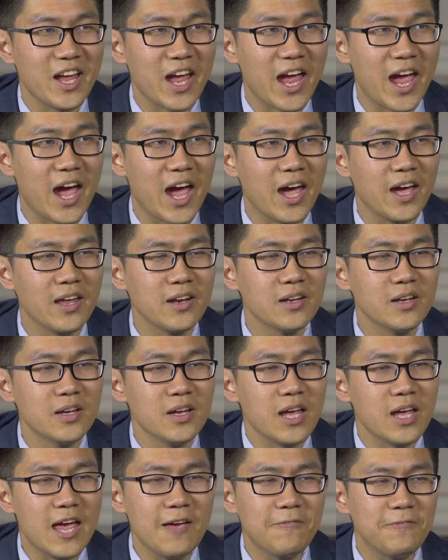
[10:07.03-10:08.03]
and
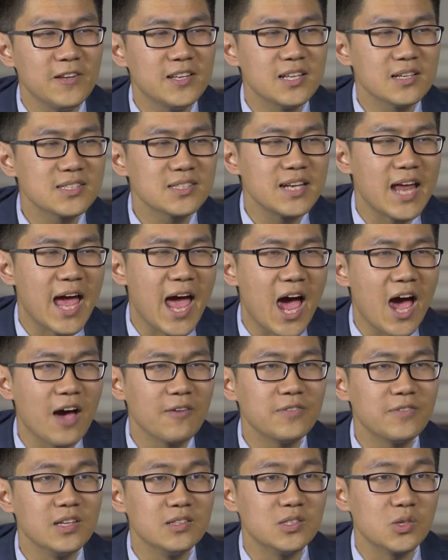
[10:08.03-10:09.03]
if he doesn't
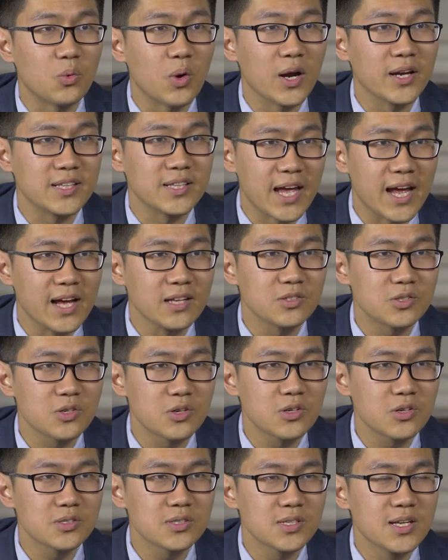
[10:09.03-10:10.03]
have the direct
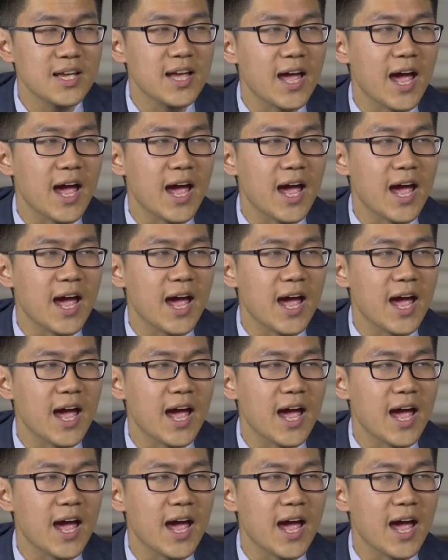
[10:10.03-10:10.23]
answers,